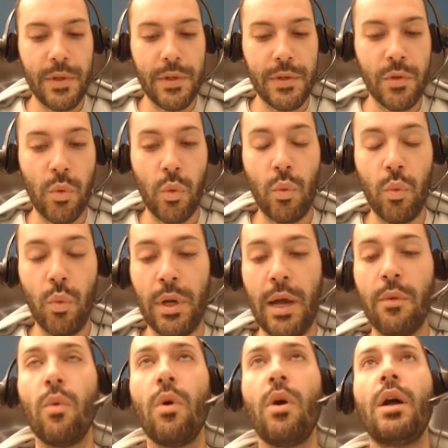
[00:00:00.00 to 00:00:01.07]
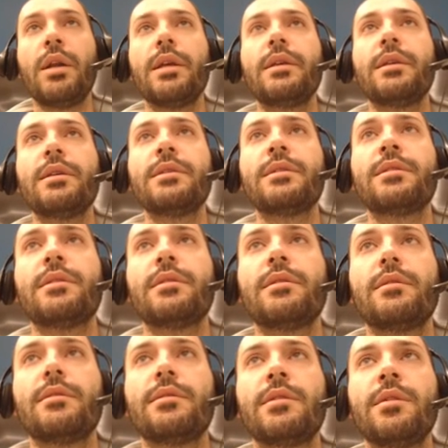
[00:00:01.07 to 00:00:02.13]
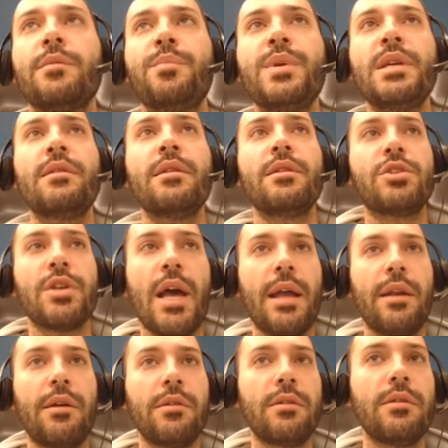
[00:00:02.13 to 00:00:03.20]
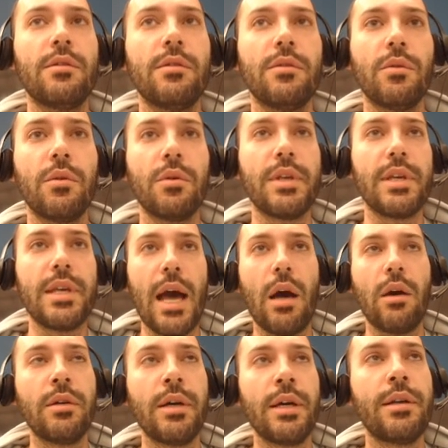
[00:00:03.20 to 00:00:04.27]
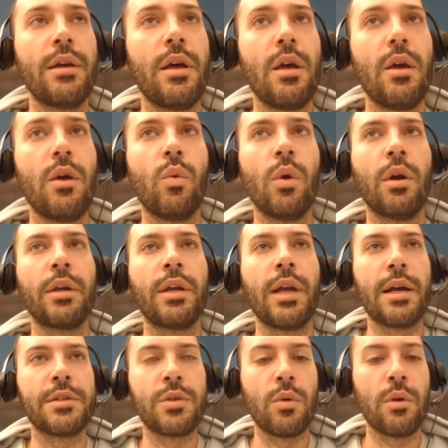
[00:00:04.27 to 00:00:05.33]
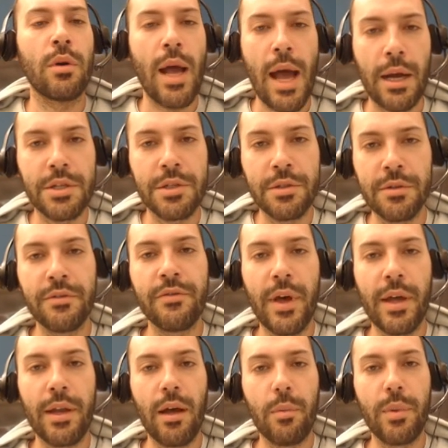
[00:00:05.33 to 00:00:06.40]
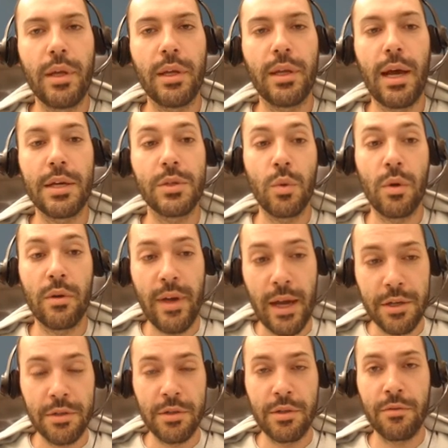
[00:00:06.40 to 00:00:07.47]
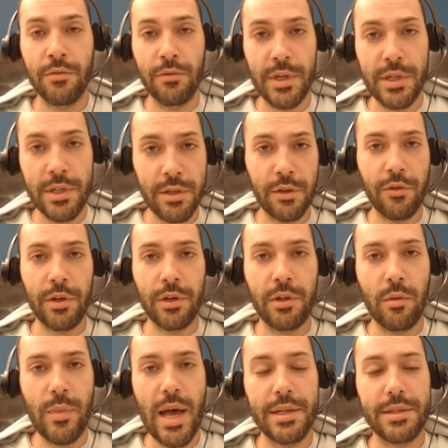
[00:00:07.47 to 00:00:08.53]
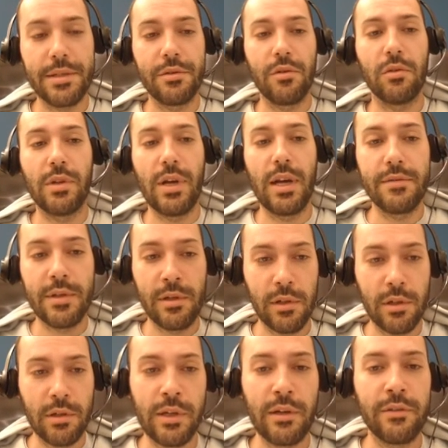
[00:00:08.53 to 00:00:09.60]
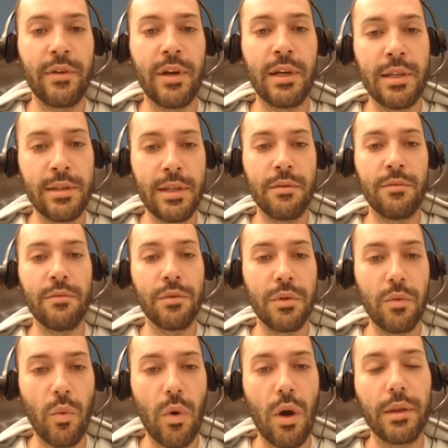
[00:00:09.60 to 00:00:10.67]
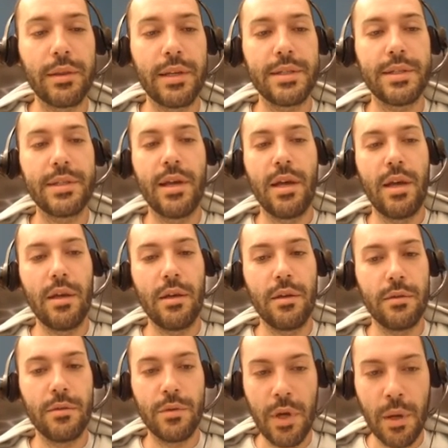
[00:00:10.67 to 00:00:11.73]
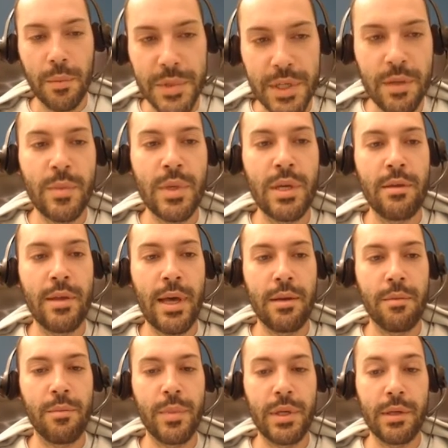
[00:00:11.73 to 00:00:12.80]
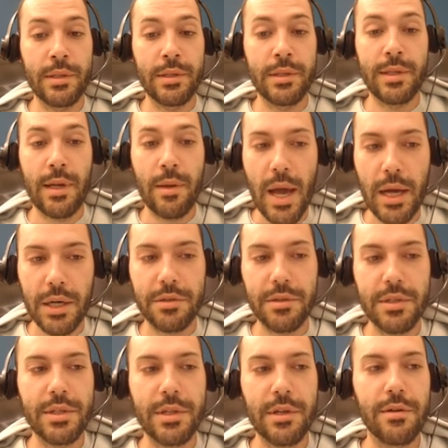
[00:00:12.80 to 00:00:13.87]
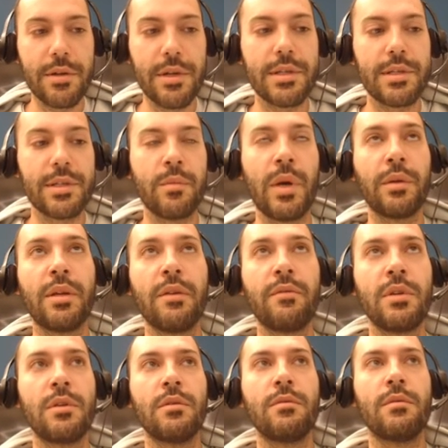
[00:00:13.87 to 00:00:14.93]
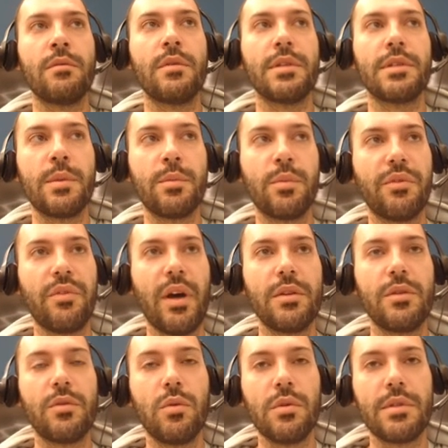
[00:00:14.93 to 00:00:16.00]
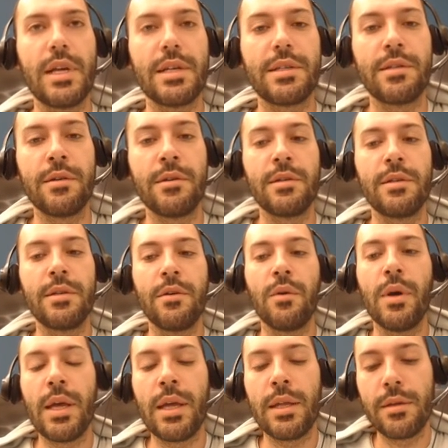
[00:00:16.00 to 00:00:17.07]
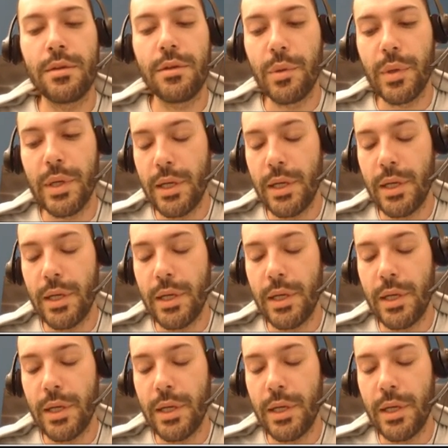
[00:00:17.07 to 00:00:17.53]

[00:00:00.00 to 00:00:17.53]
So what I want is to be the channel or the outlet where guys who are actually fed up and guys who have actually reached the critical mass in their own lives and are clarified that they really want this, you come see me then because I'm actually serious about giving you the simplified tools necessary to go ahead and do it.